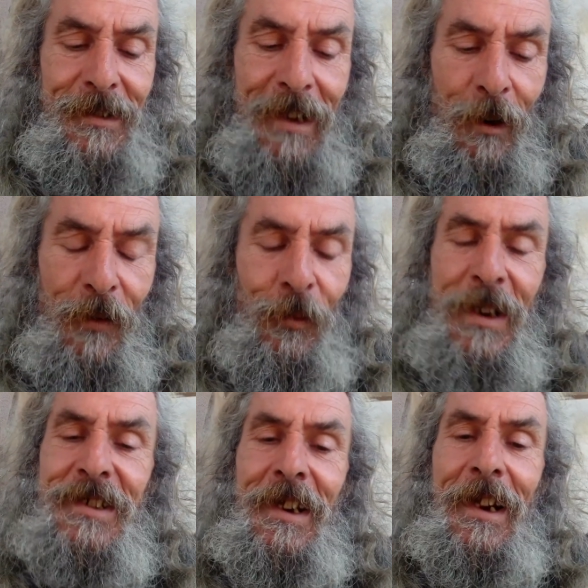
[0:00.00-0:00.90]
Now, if
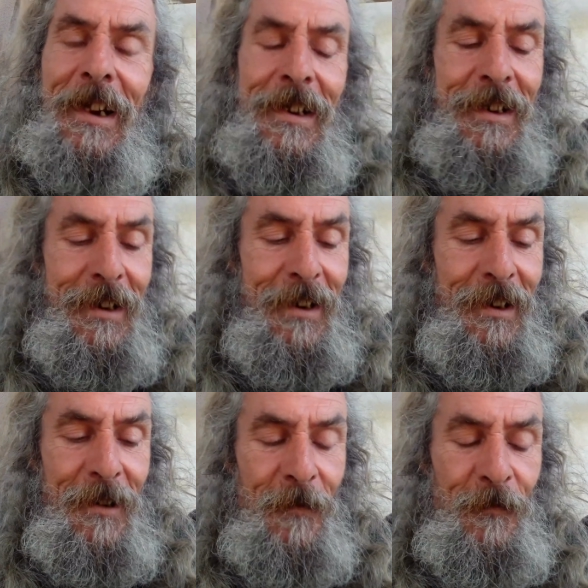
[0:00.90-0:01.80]
we take
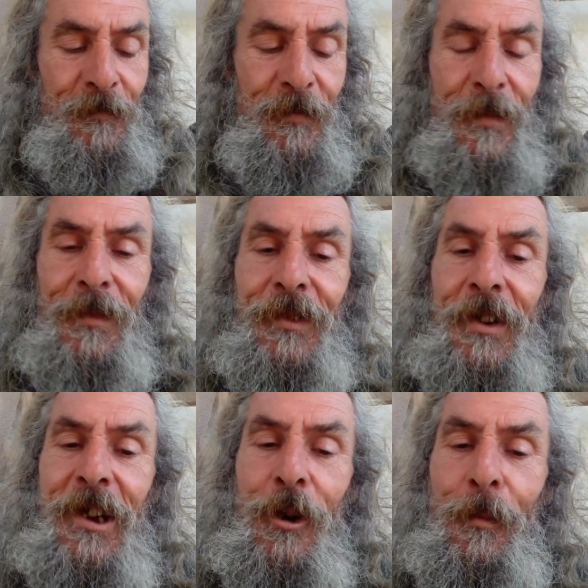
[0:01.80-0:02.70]
the
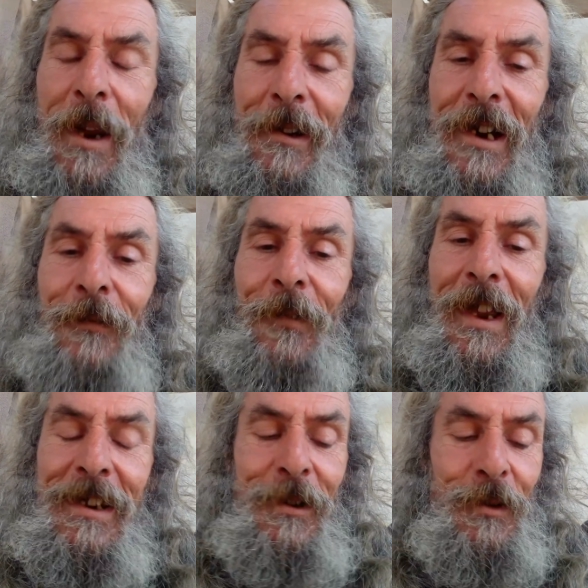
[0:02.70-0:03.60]
numeric
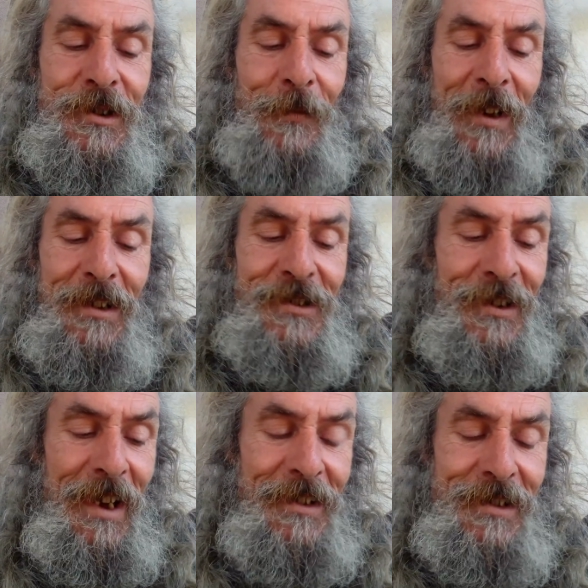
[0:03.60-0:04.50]
values of each
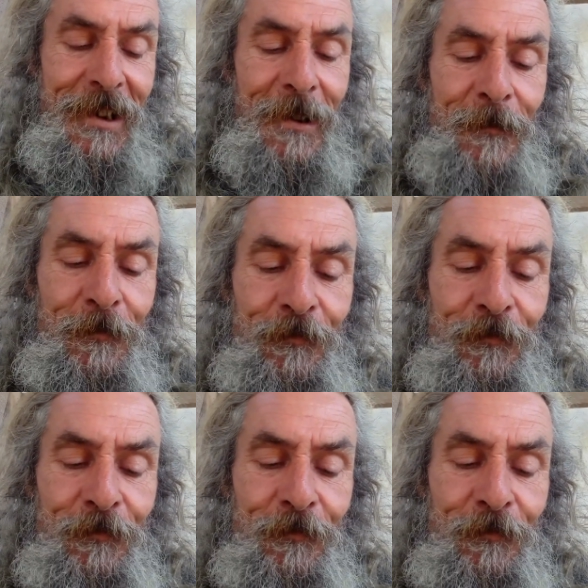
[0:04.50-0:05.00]
letter,